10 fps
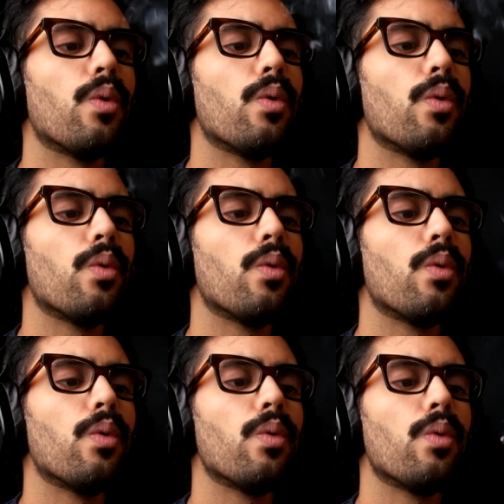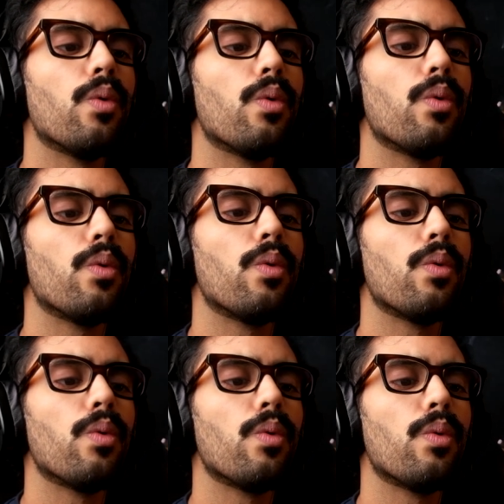
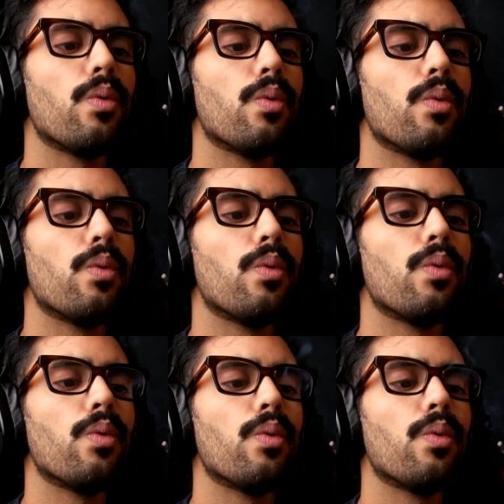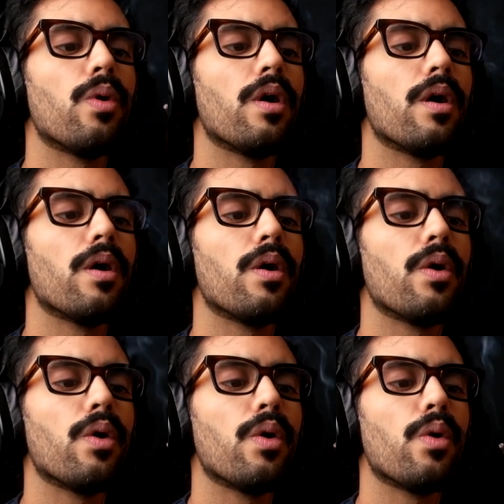
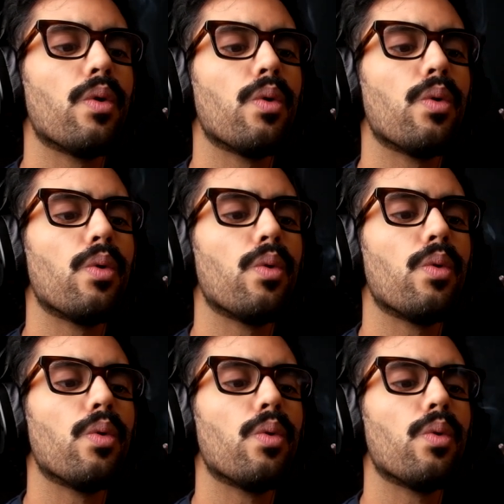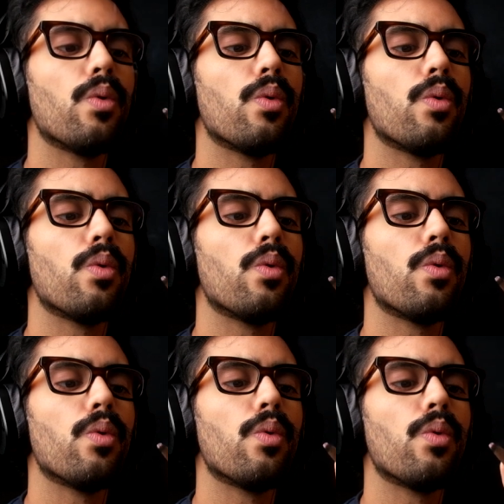
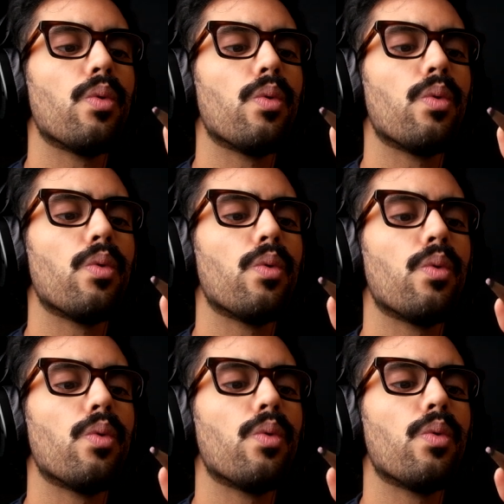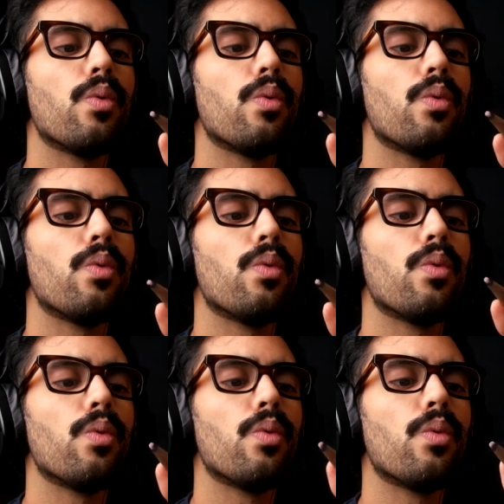
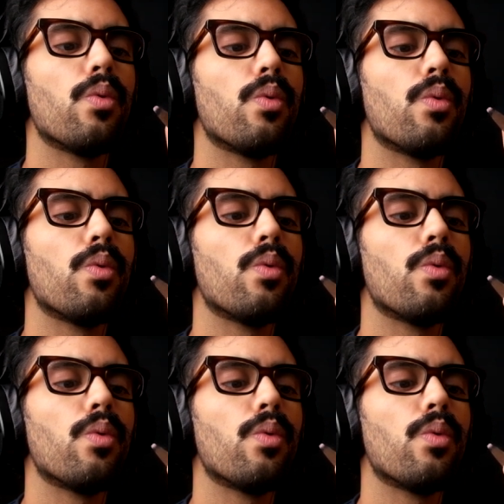No one is speaking in this clip.